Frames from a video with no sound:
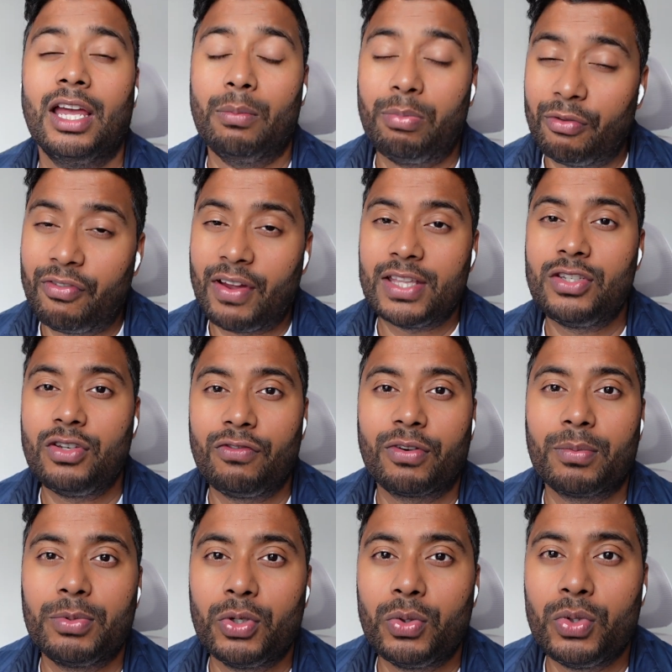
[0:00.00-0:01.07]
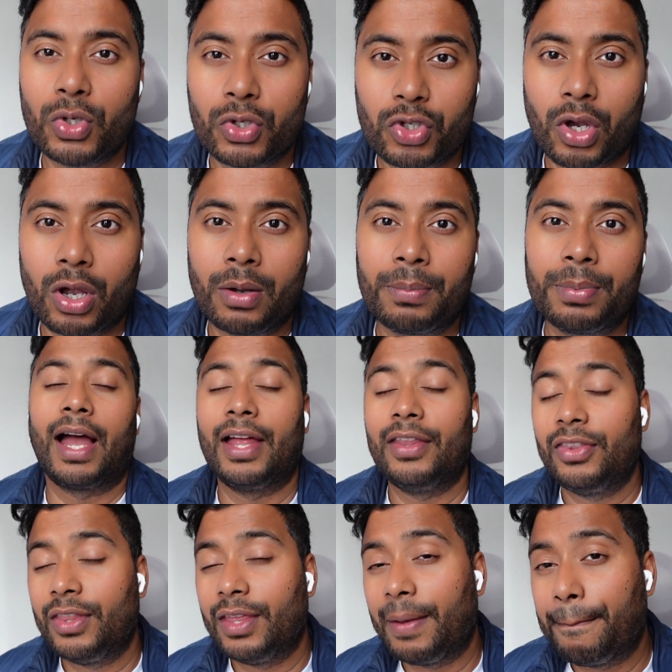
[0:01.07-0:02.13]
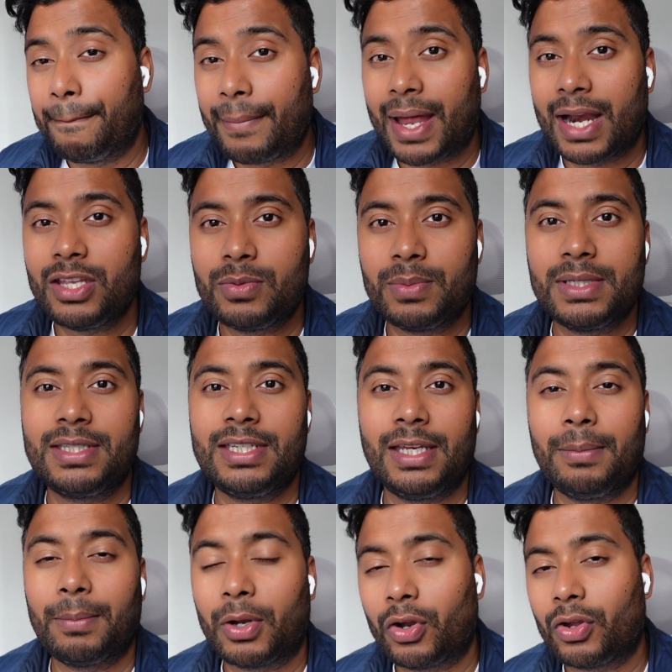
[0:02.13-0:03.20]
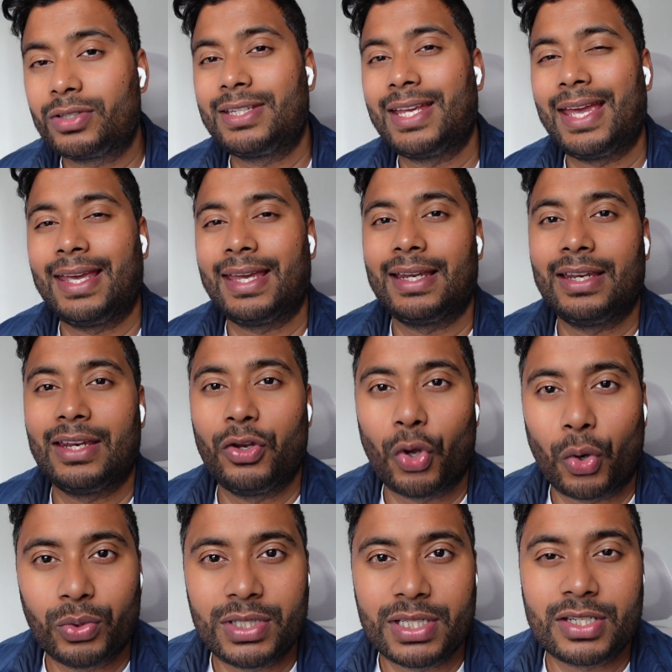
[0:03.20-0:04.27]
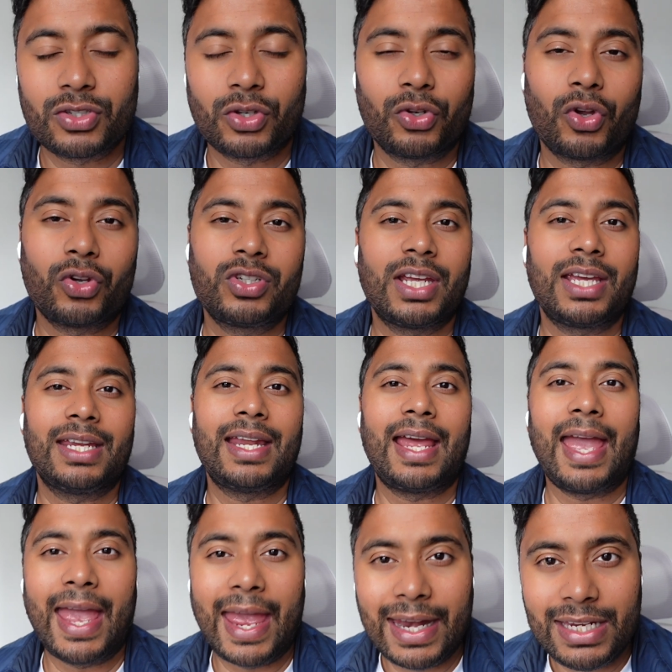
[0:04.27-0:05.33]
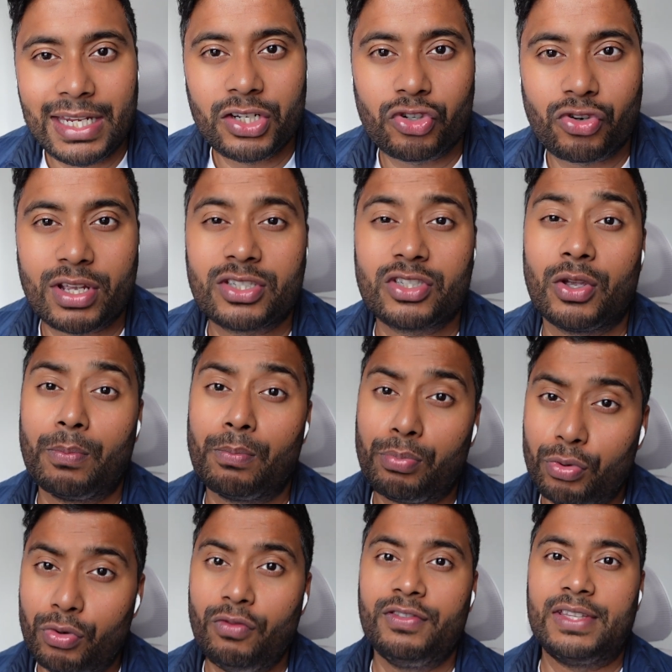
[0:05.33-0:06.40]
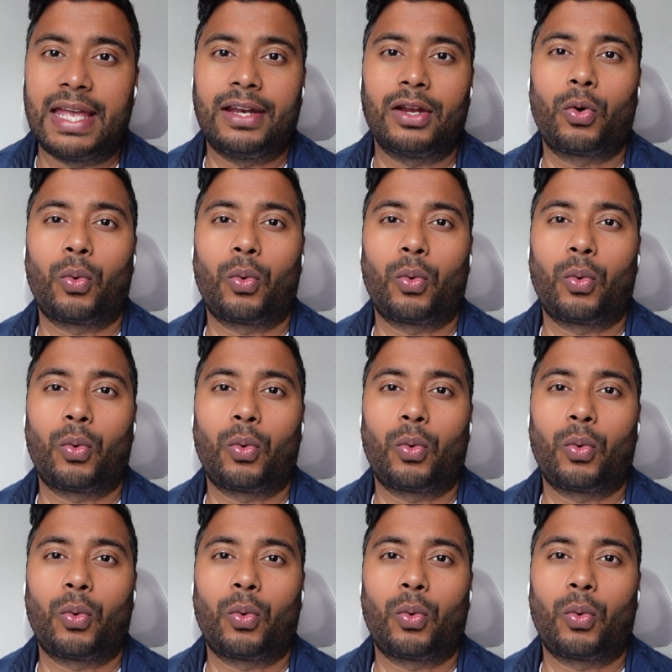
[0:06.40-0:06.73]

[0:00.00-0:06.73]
it prevents you from doing your job, and the management team are not taking notice or not taking any interest to improve data